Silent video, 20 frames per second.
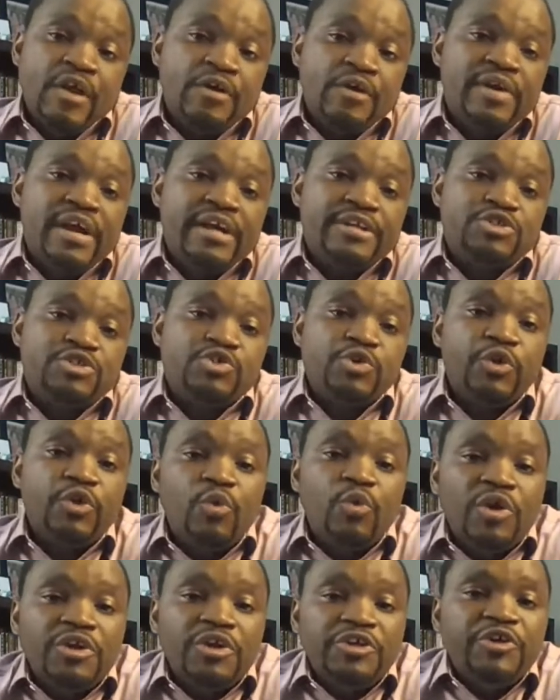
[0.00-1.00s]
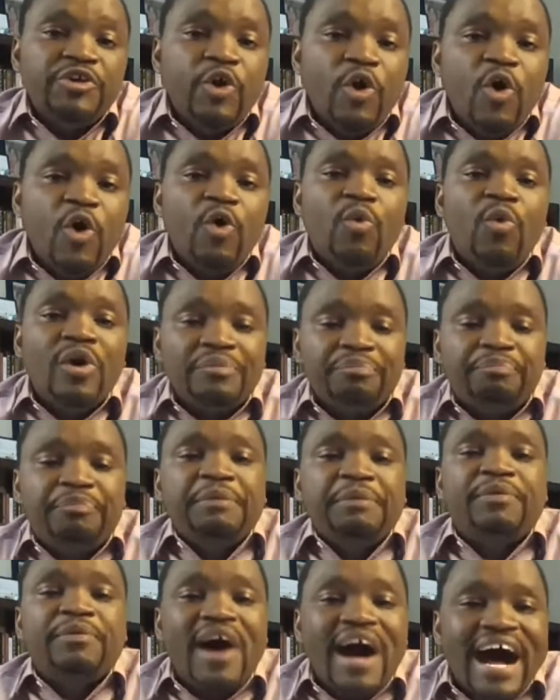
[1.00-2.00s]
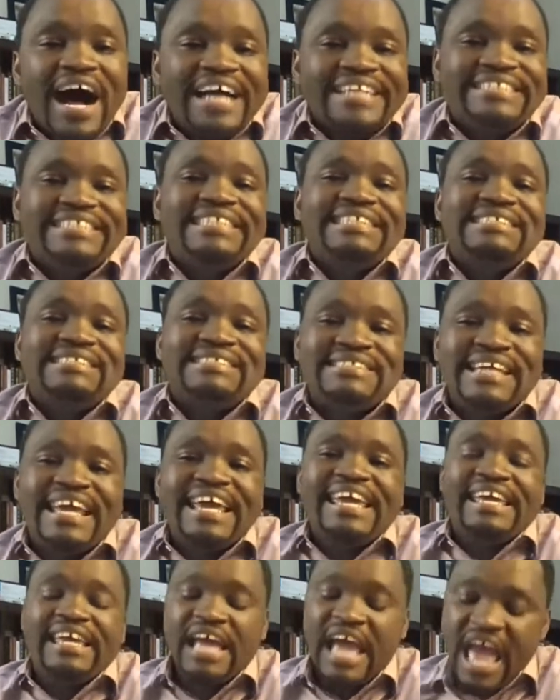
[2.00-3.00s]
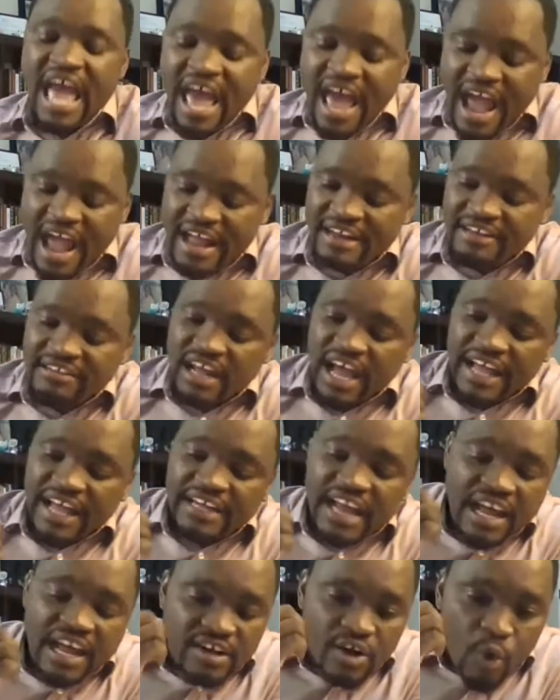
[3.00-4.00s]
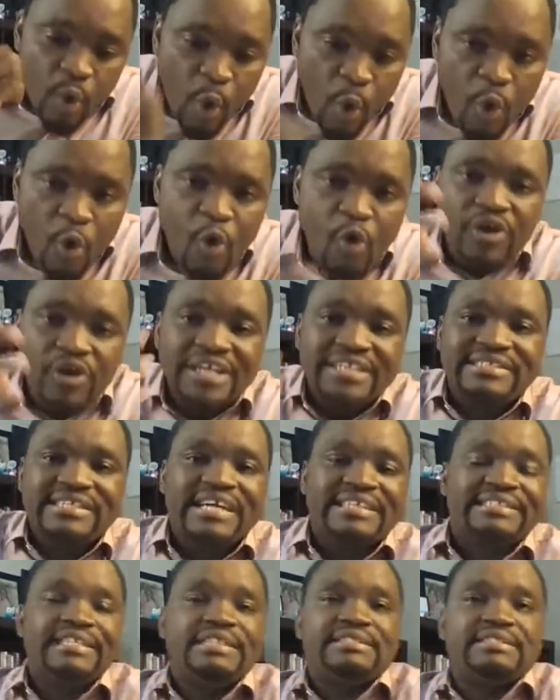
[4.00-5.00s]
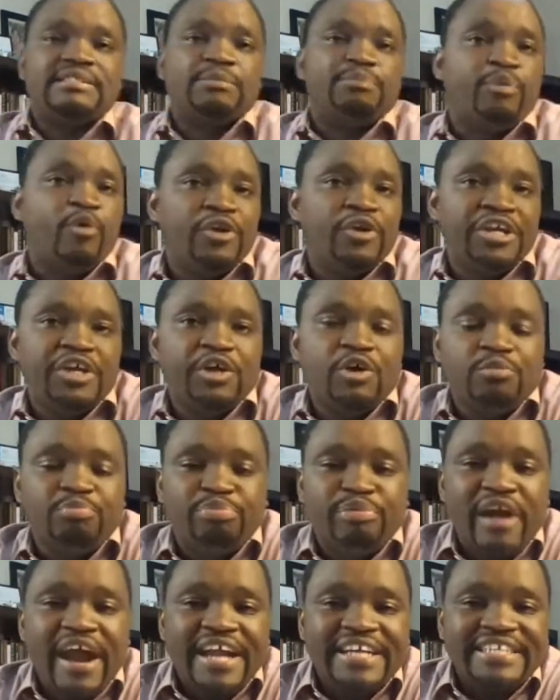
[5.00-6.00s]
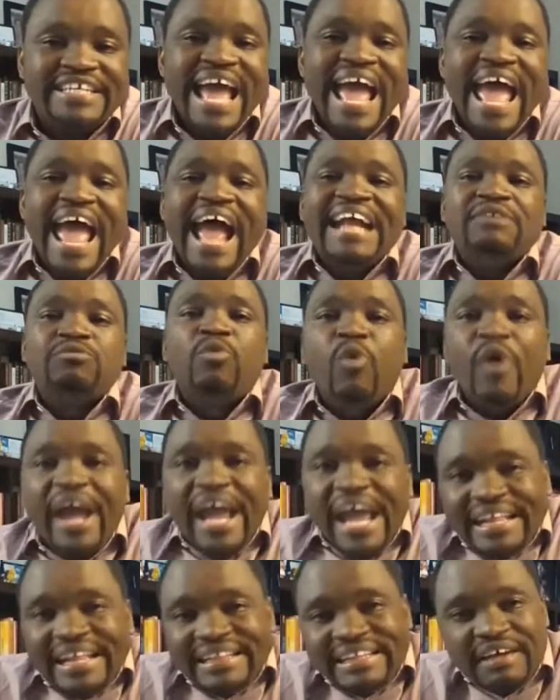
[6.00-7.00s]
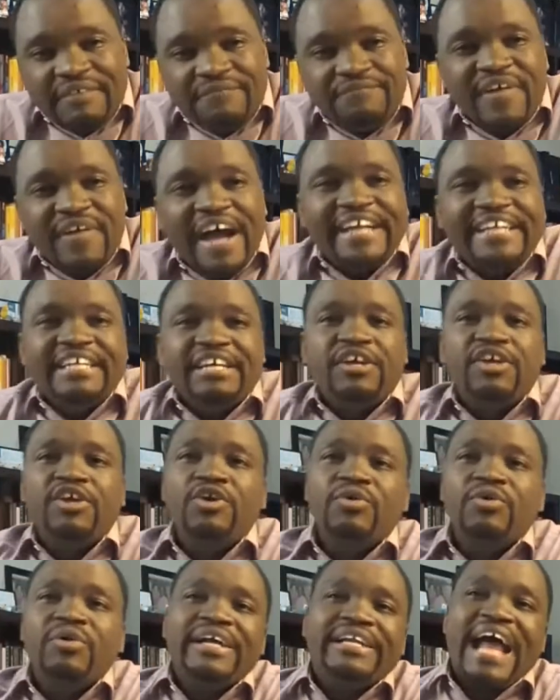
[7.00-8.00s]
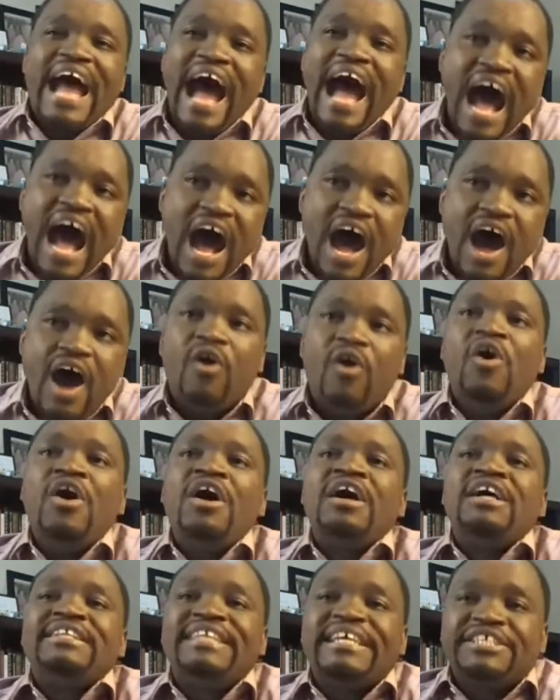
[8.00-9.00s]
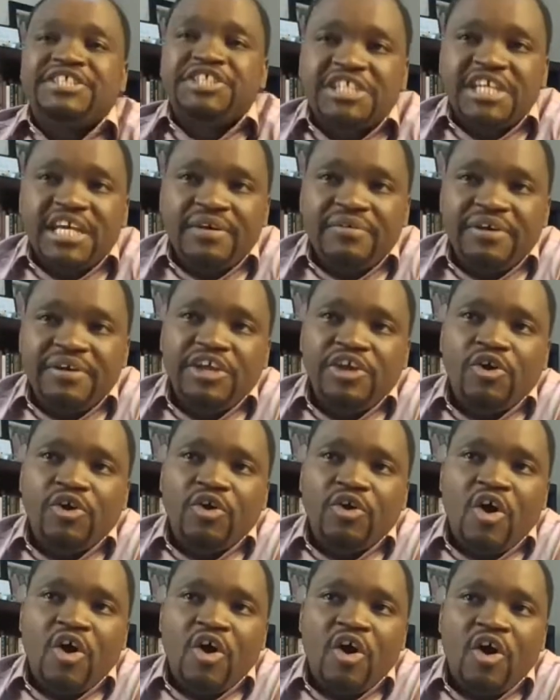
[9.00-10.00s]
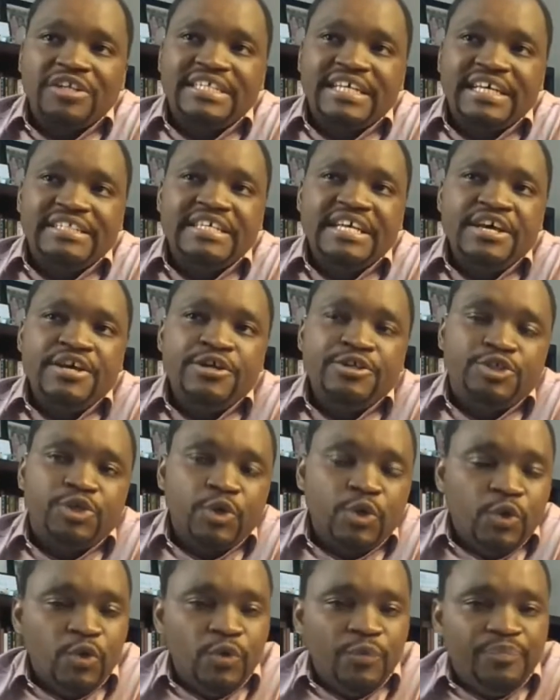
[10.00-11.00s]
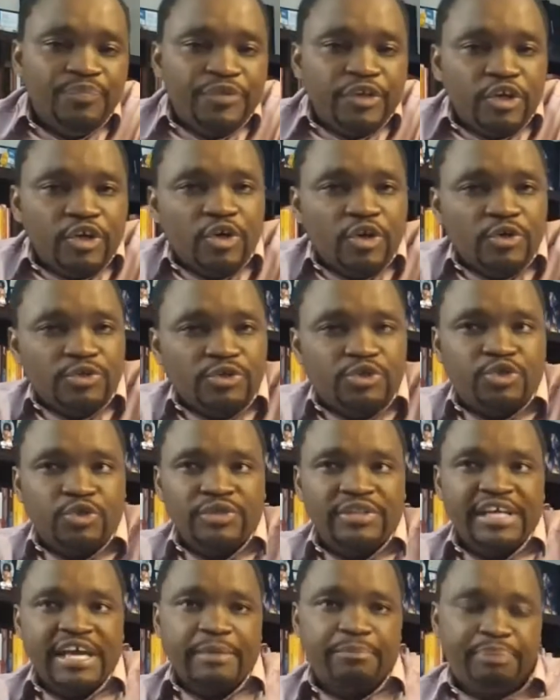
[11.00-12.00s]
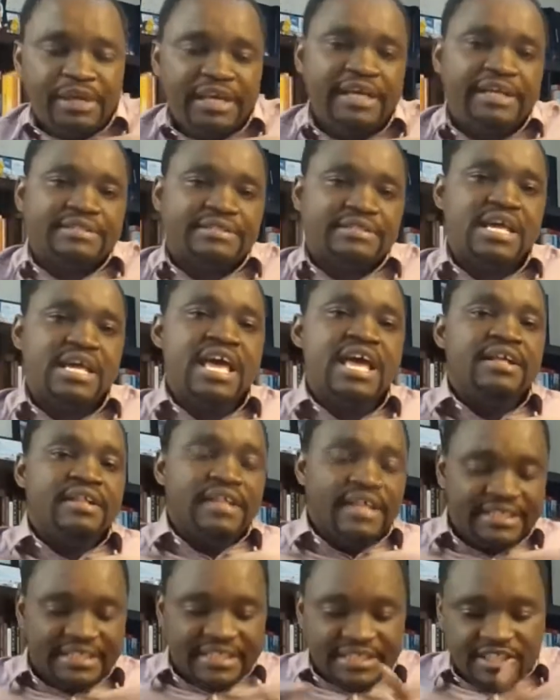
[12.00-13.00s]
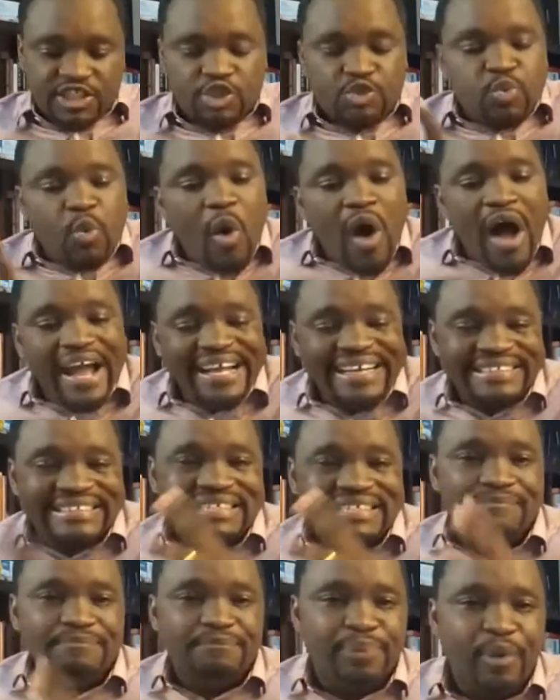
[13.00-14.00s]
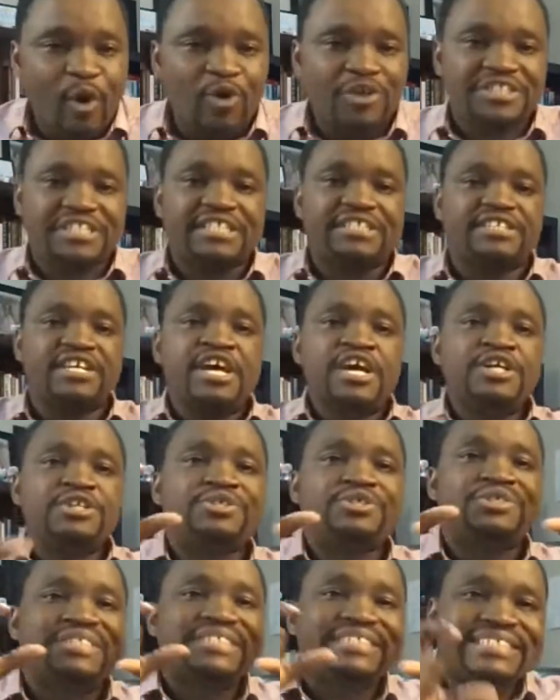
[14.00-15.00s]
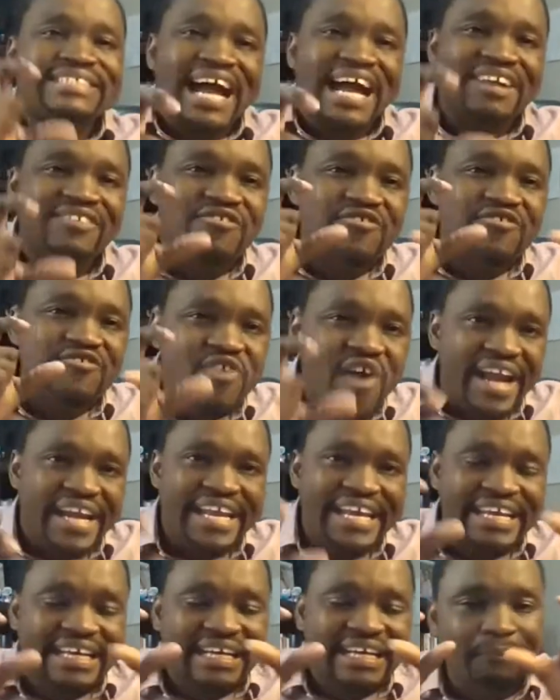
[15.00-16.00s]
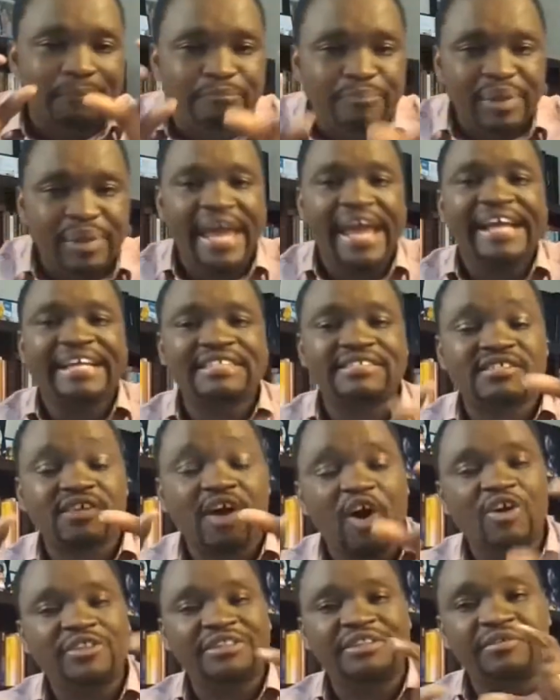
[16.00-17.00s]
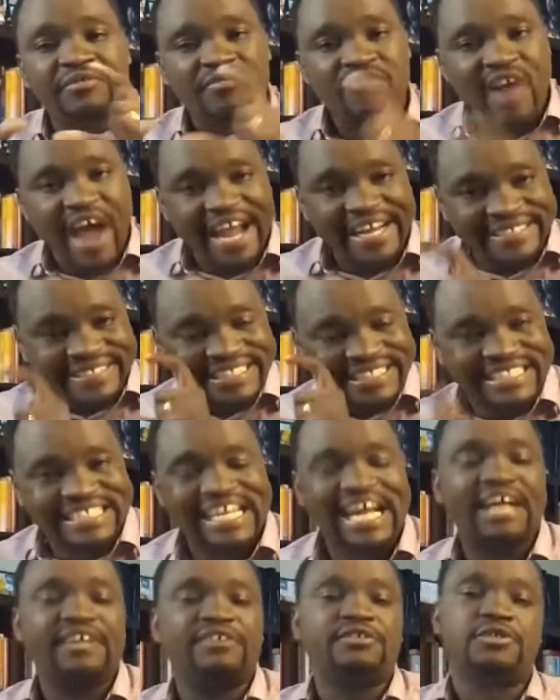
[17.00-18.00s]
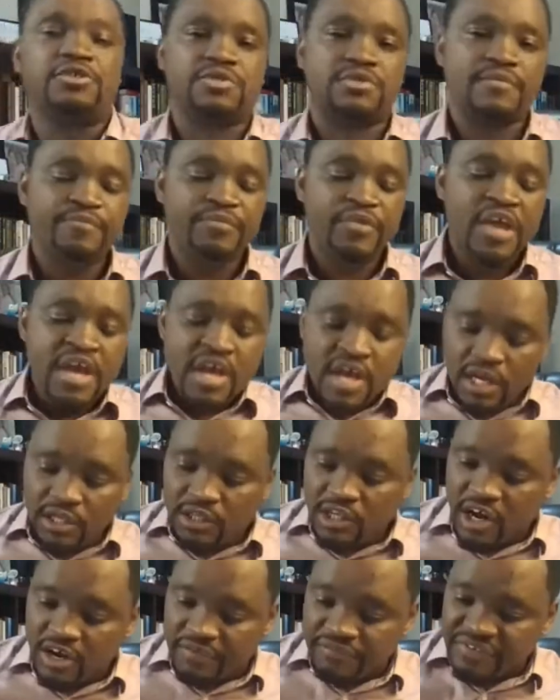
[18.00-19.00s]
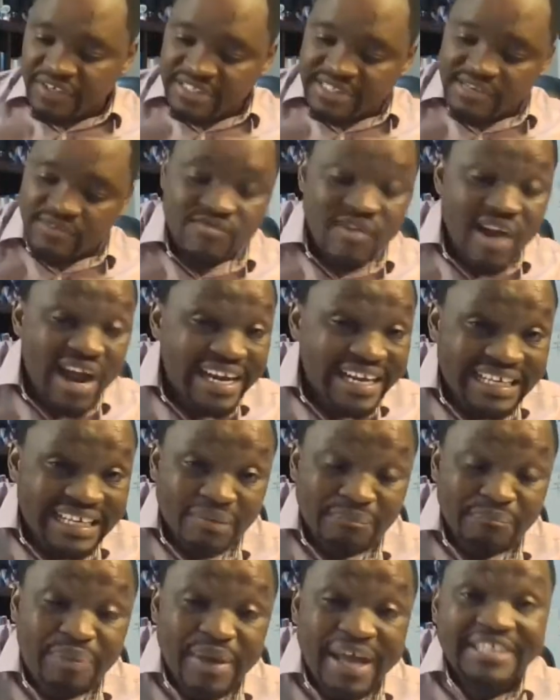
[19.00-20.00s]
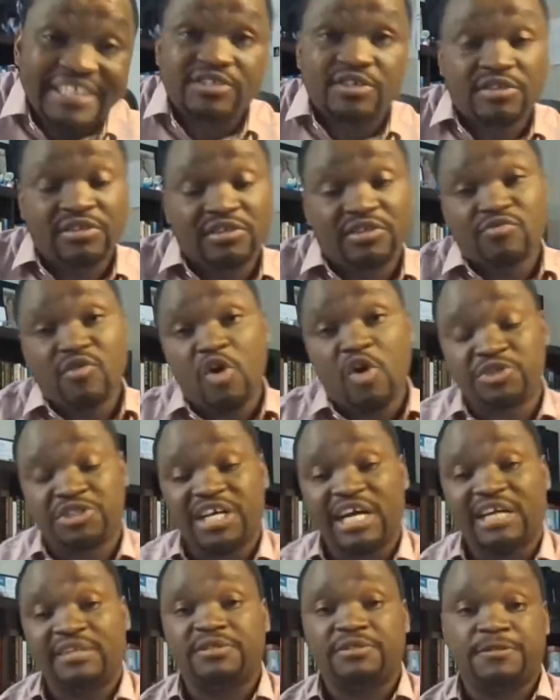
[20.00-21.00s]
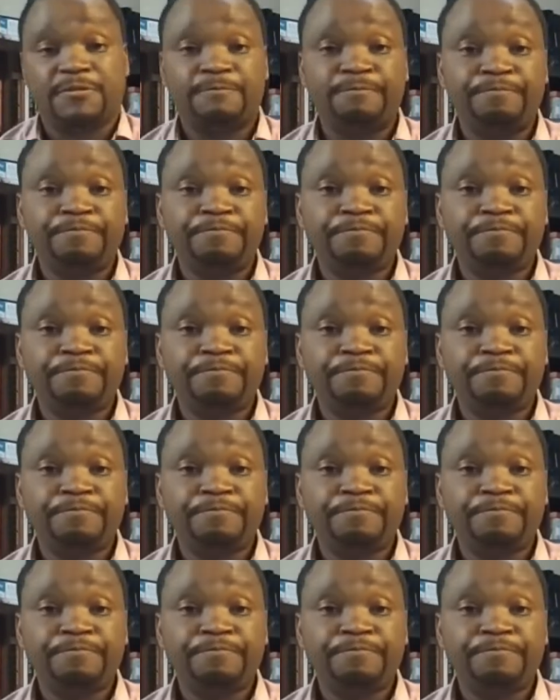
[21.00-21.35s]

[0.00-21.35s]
All right. So you want to know what people are actually saying and and and who is actually supporting your brand and where they're finding you and how they're sharing your content to, you know, to their peers. And this is why it's important to start running campaigns on the right channels. A lot of us are running campaigns on the wrong channels.